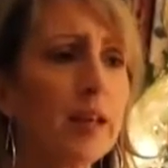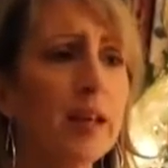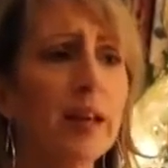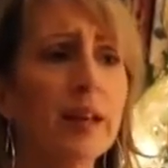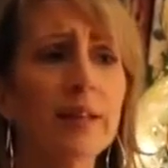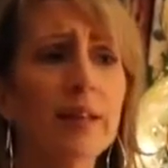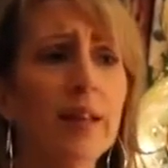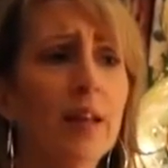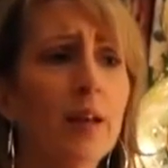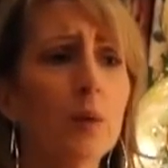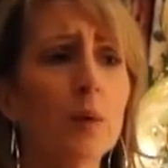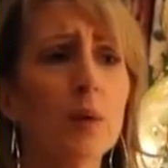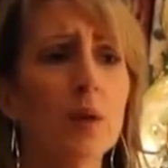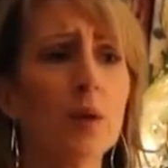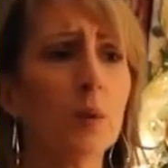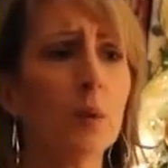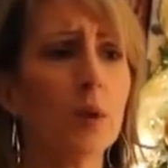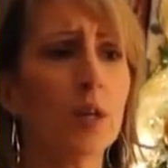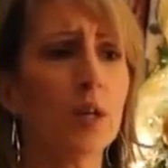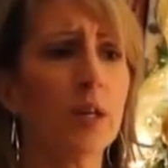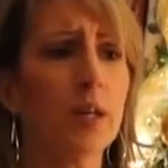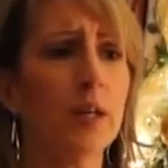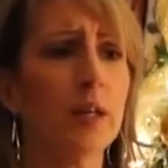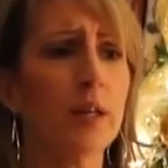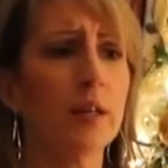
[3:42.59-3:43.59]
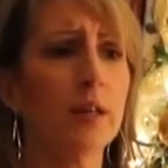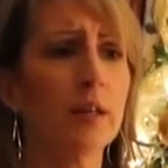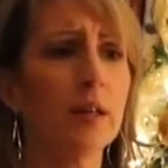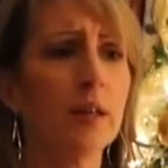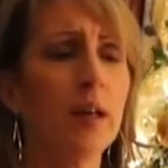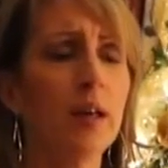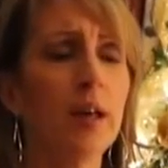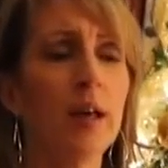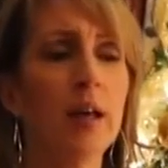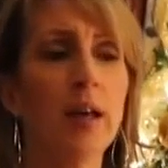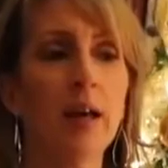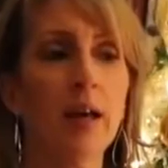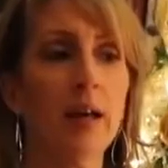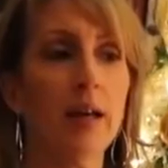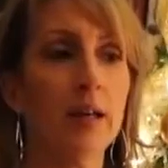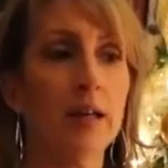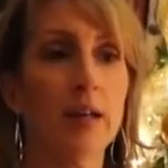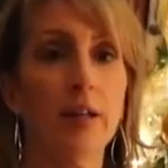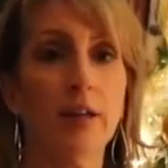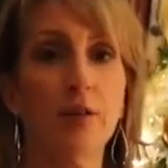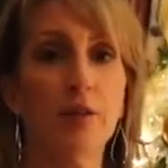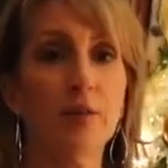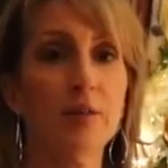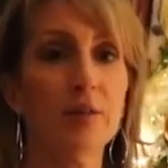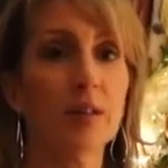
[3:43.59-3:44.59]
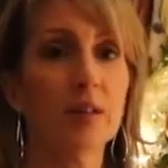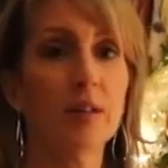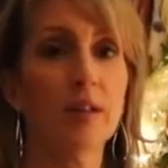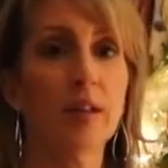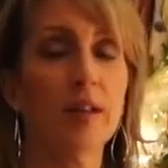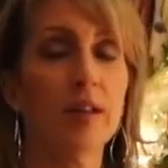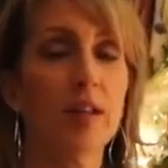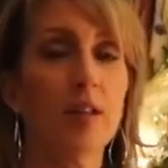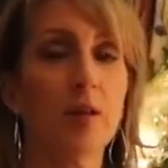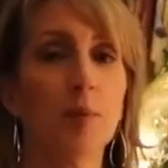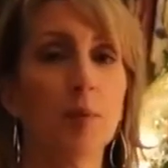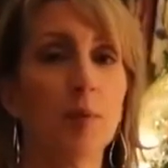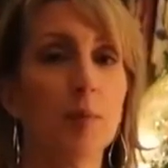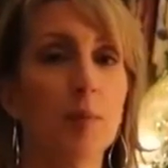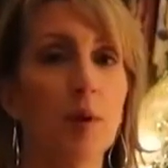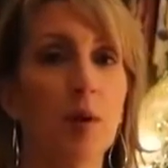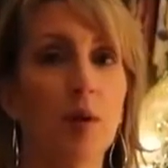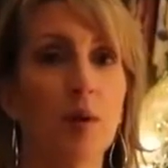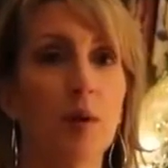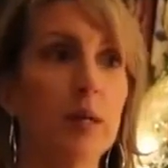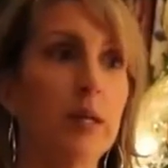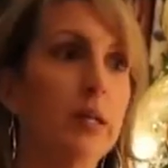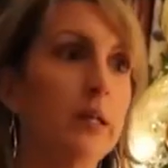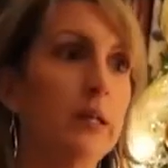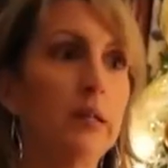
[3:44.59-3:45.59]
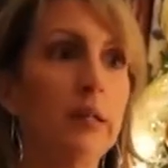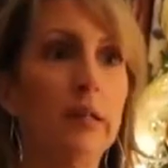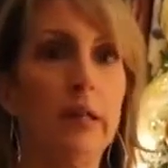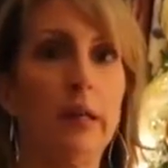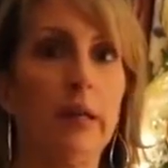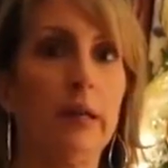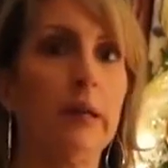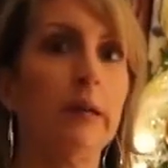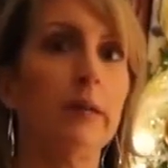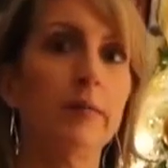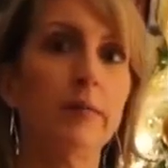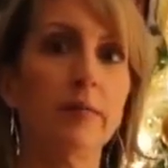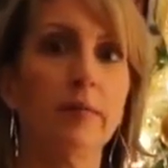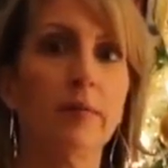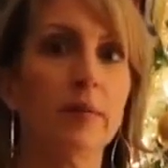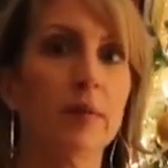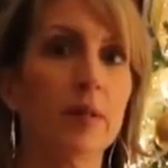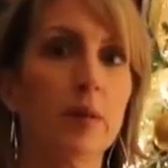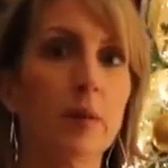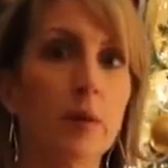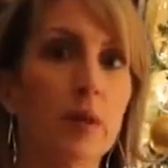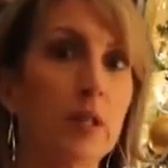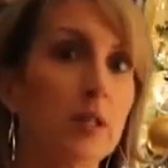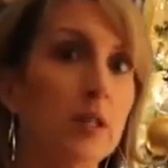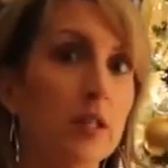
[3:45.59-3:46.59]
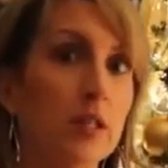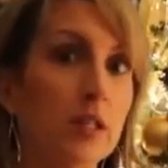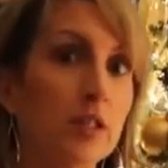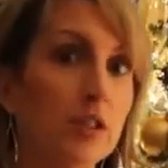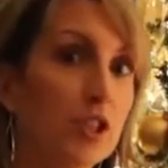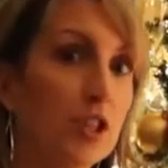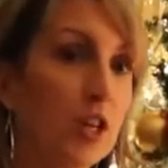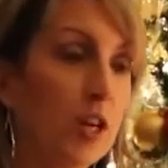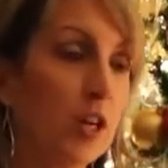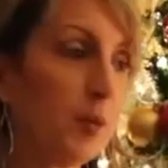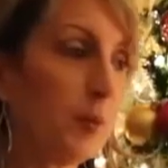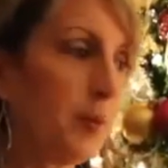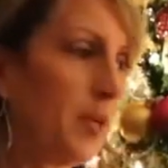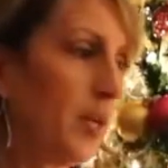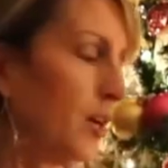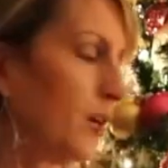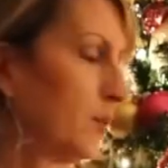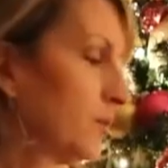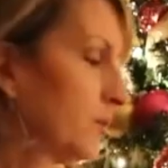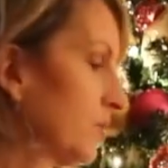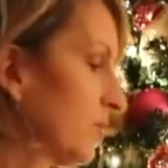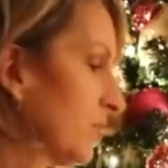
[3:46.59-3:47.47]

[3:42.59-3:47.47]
and they weren't working, and I used the Lightkeeper Pro on it, and they work like a charm now.